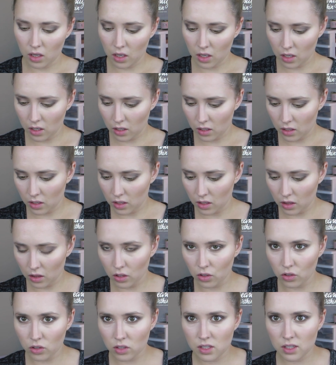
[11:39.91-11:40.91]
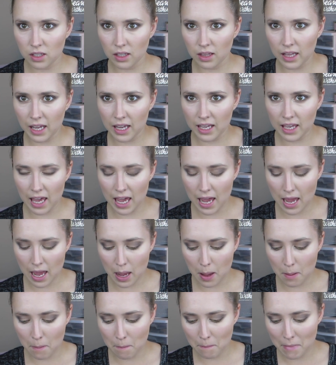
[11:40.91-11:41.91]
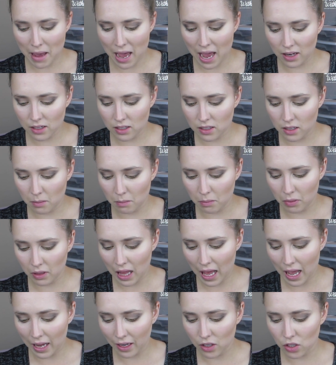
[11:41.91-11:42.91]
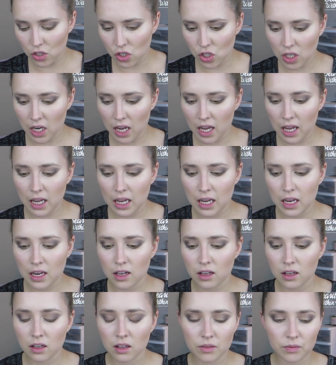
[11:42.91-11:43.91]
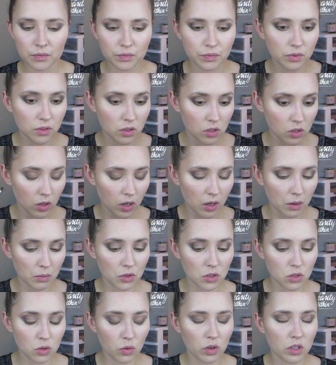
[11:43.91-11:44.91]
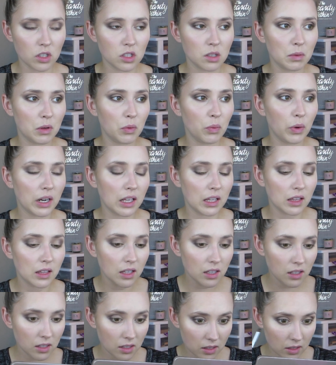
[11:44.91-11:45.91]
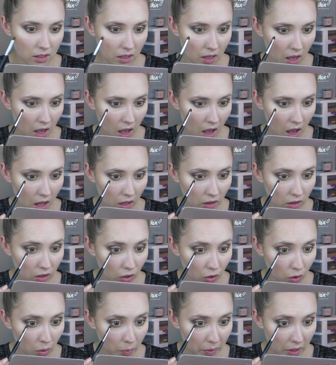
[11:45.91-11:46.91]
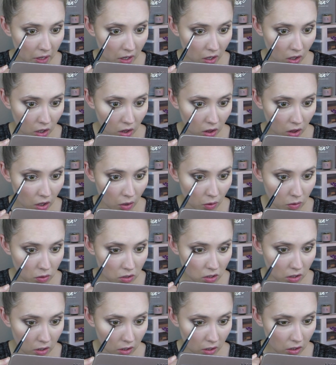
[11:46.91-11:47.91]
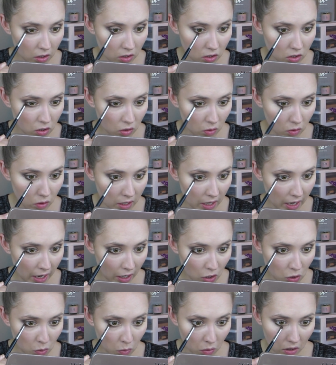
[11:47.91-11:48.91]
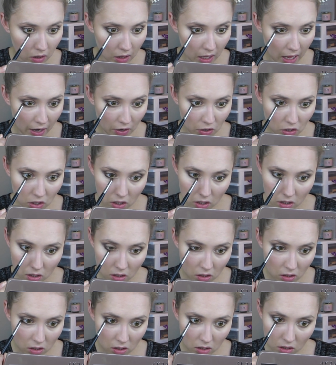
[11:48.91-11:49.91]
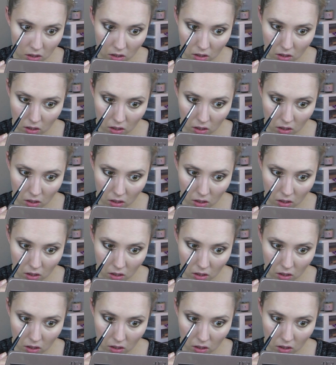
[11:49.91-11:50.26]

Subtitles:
It looks like a matte black shade. So I'm just going to be running this a little bit closer to the actual lashes.